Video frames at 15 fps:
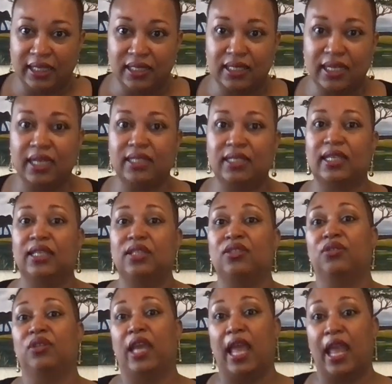insights
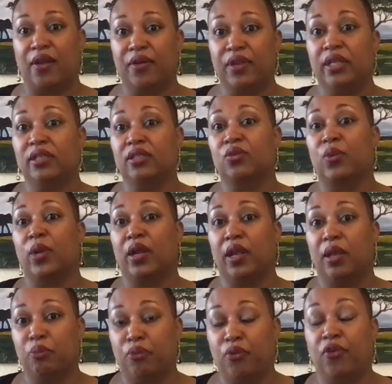into the areas where
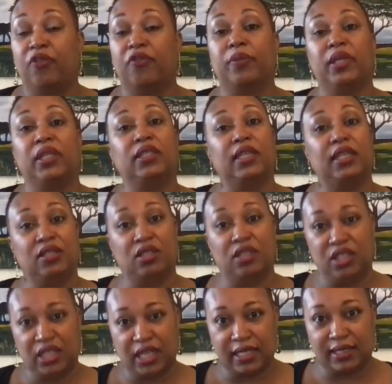improvement is
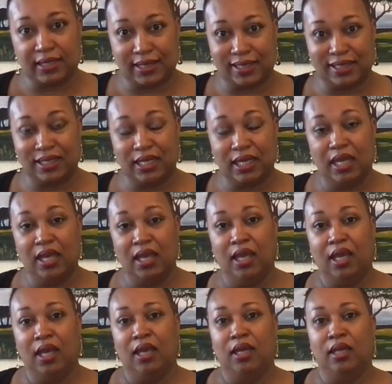suggested.
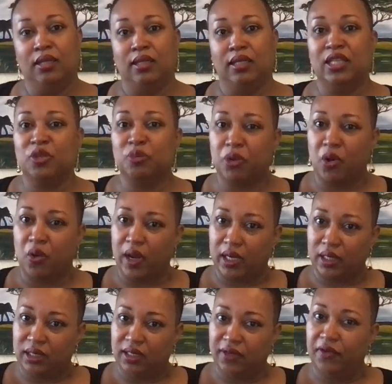This
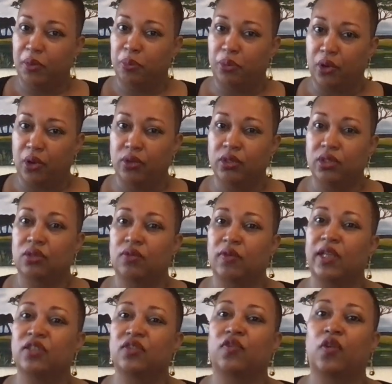proactive approach
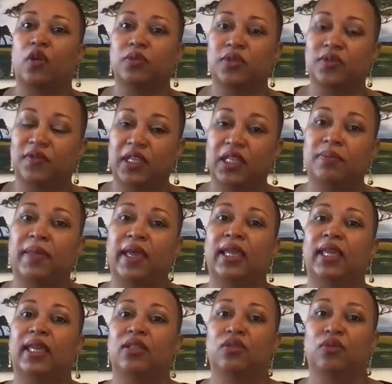transforms
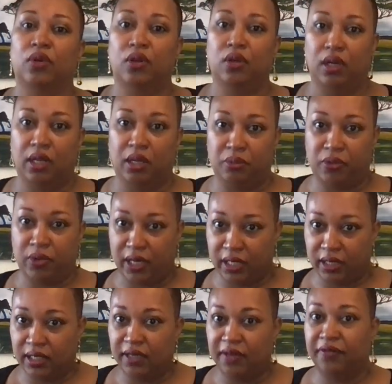feedback into a
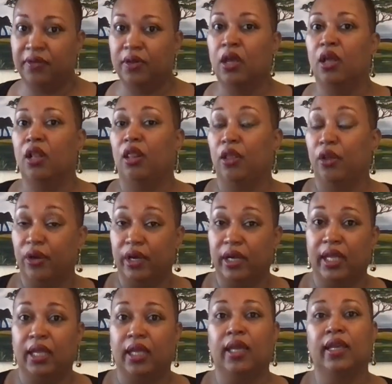collaborative
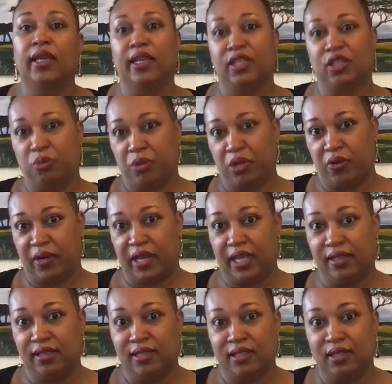learning
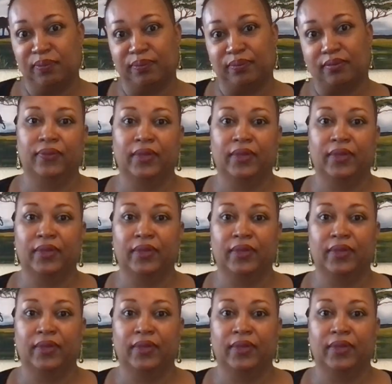experience.